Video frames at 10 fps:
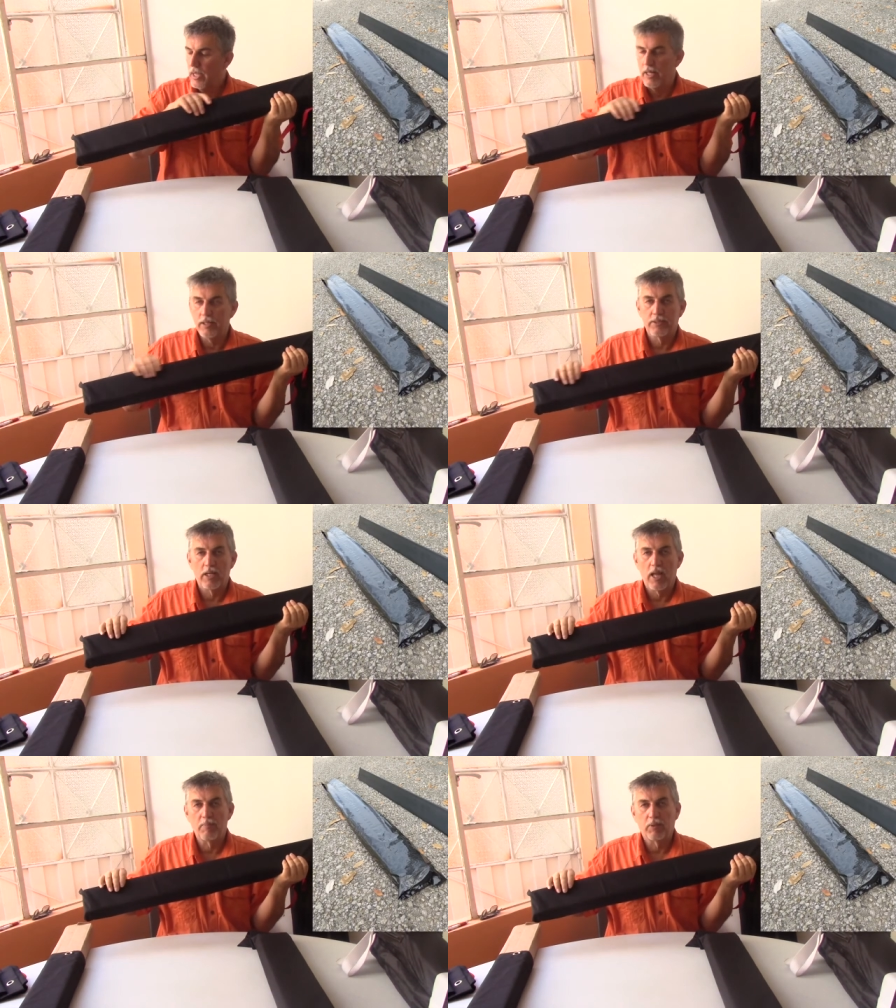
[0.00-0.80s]
It is
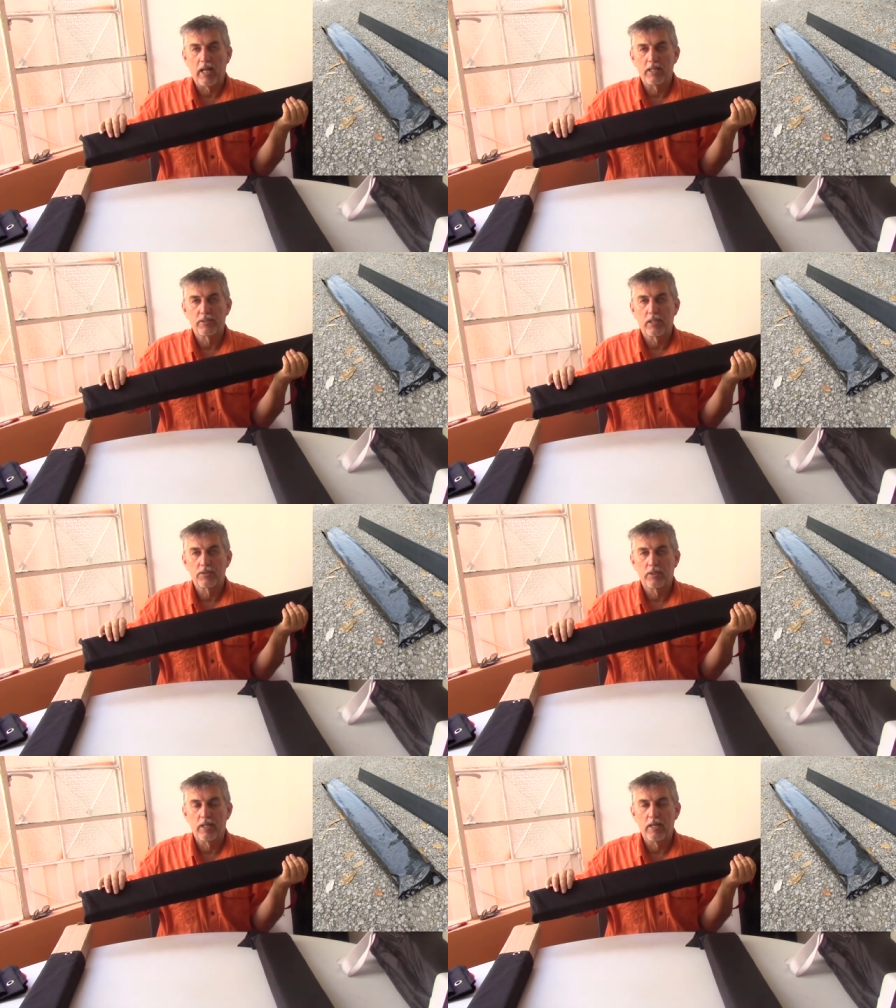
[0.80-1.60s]
in a plastic
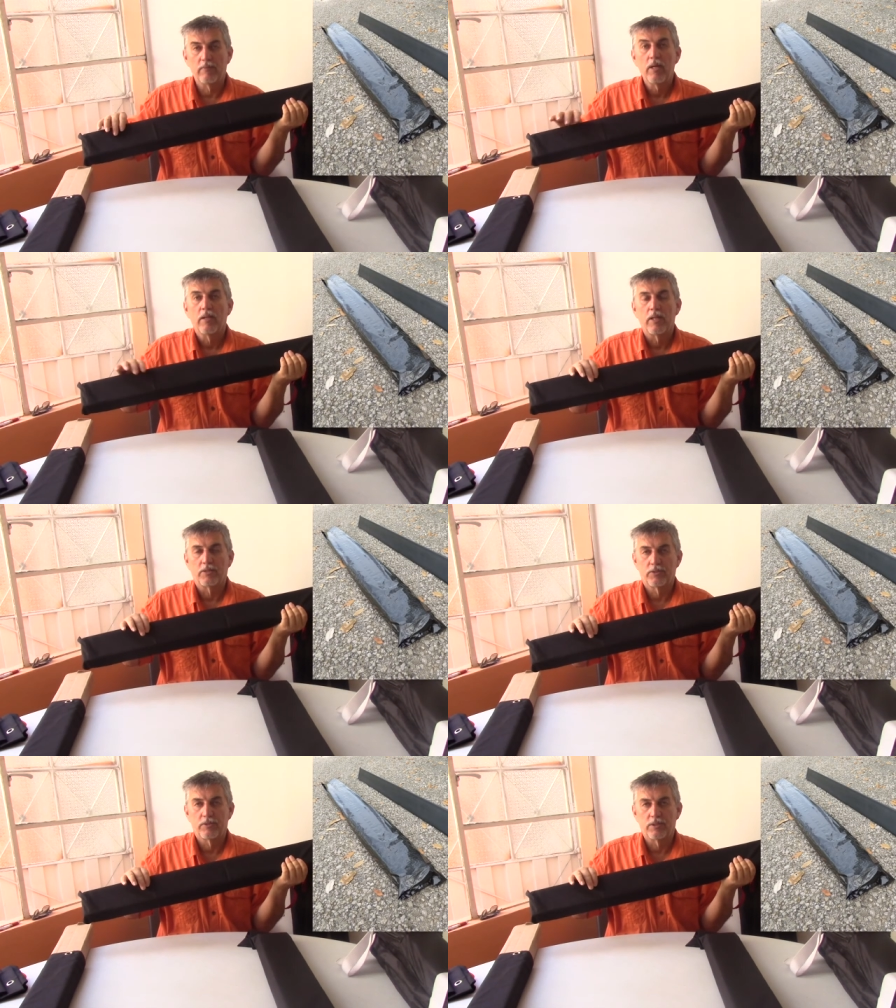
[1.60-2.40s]
sleeve
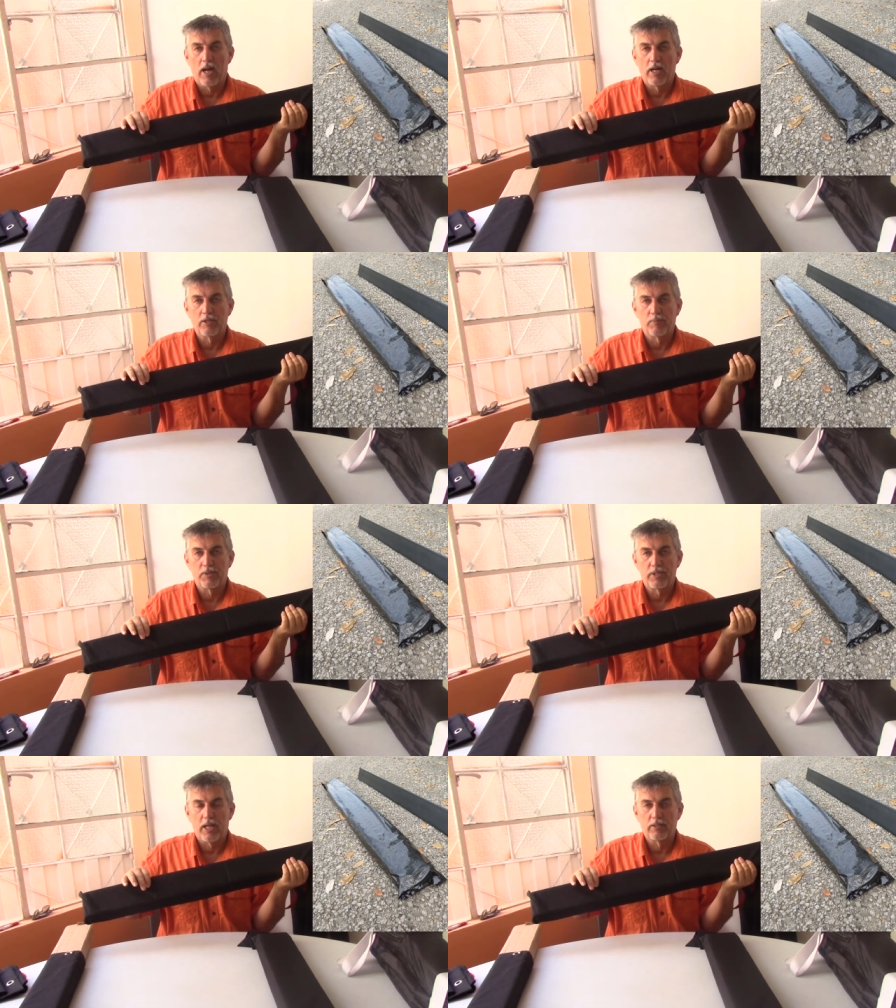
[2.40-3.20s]
that's designed to
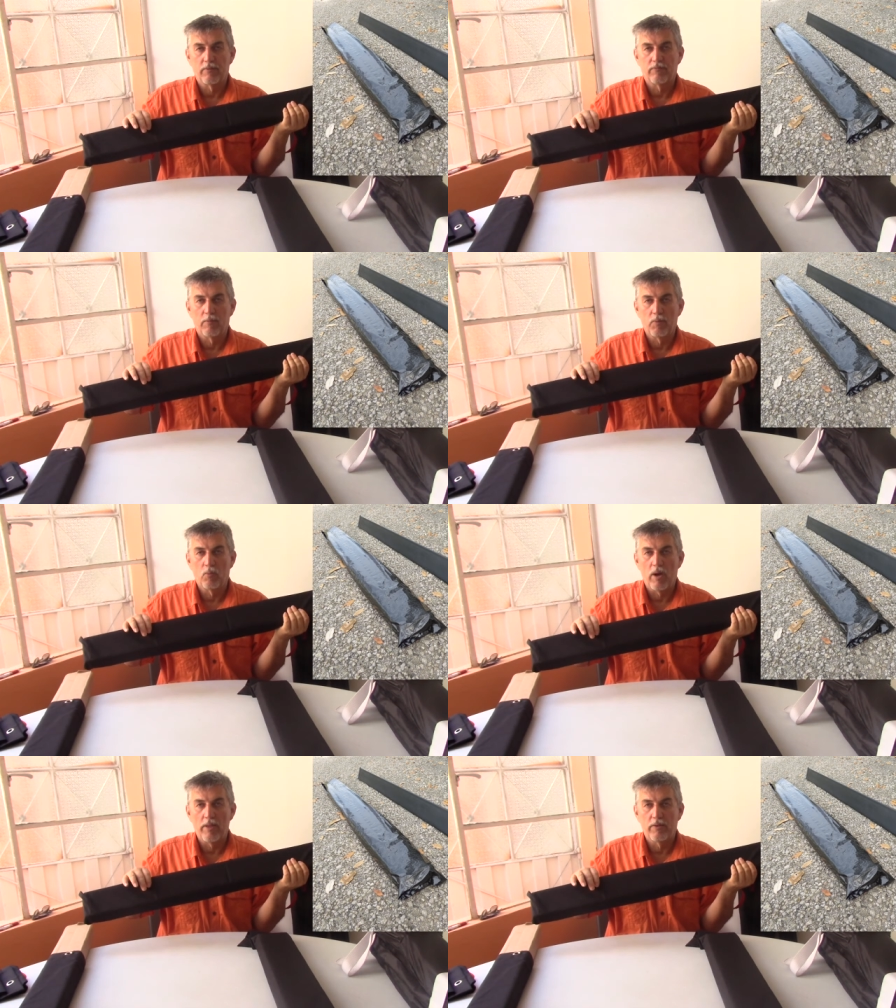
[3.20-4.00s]
protect it from the
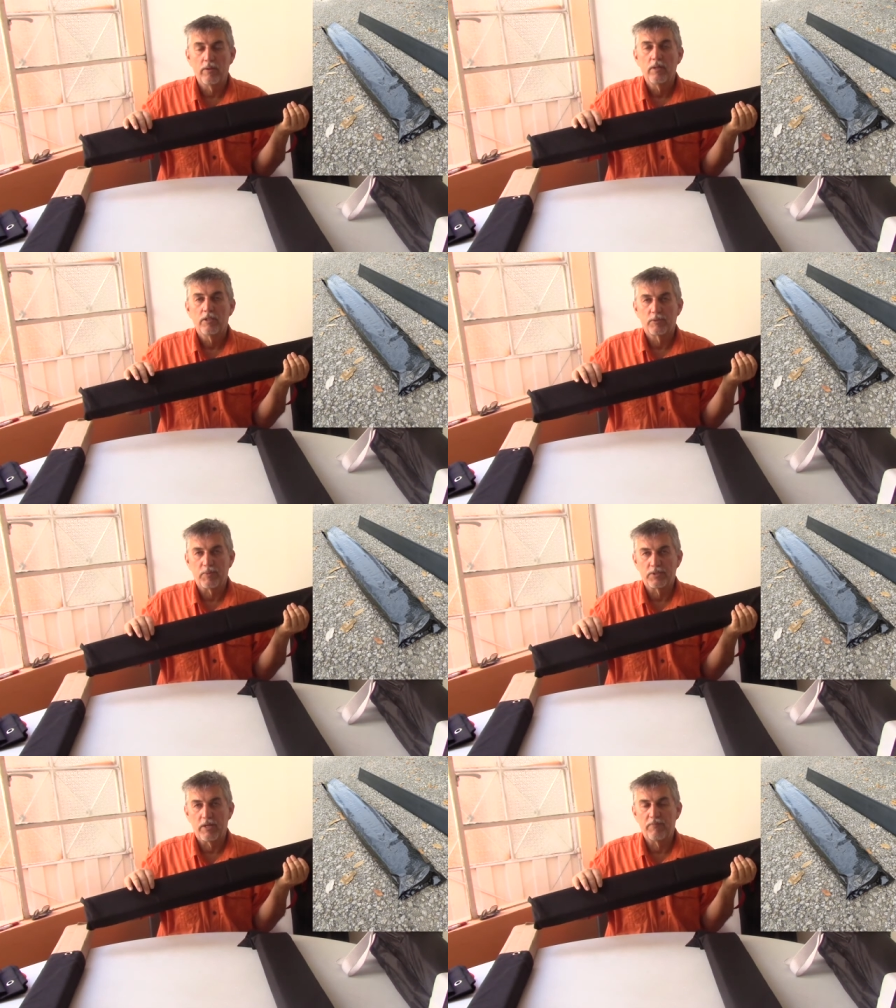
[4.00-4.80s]
weather,
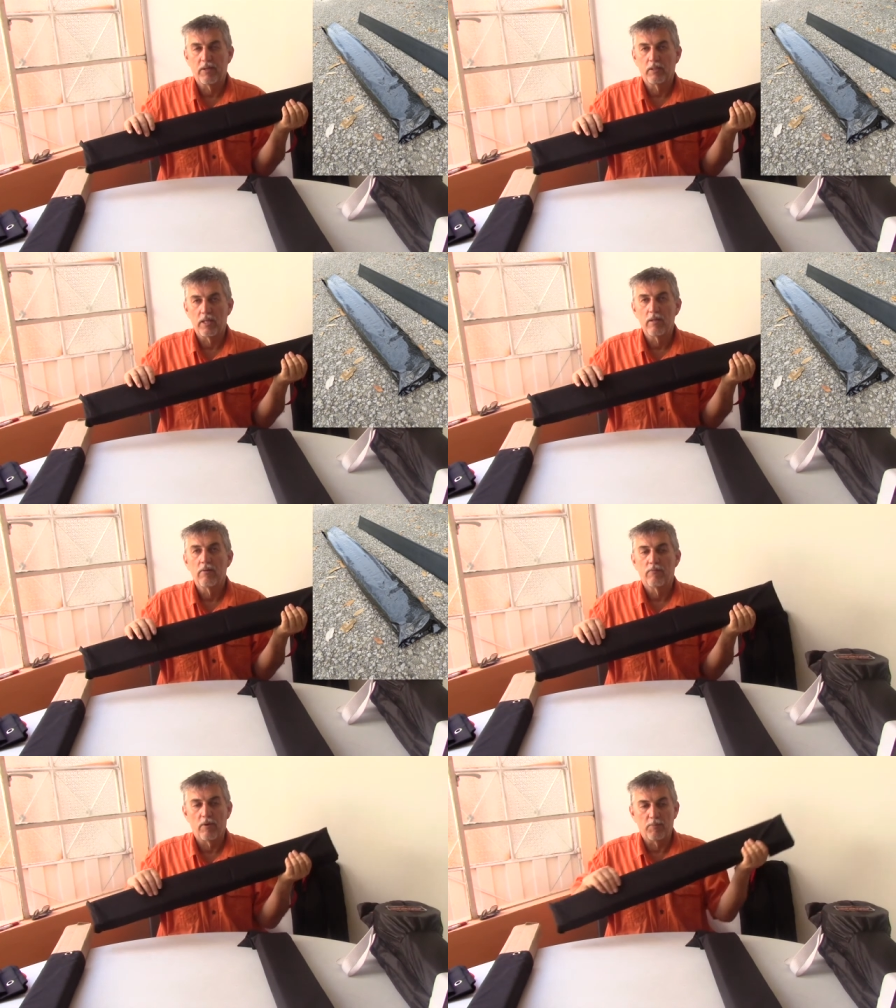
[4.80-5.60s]

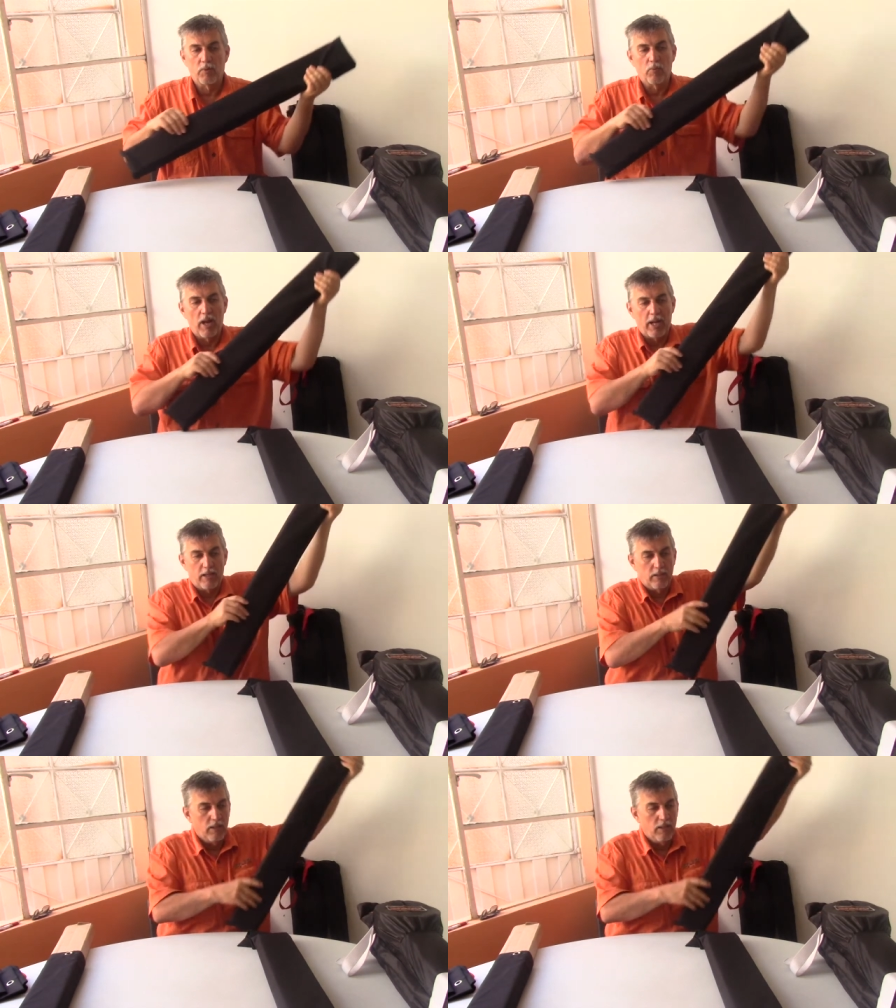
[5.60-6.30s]
specifically from the rain.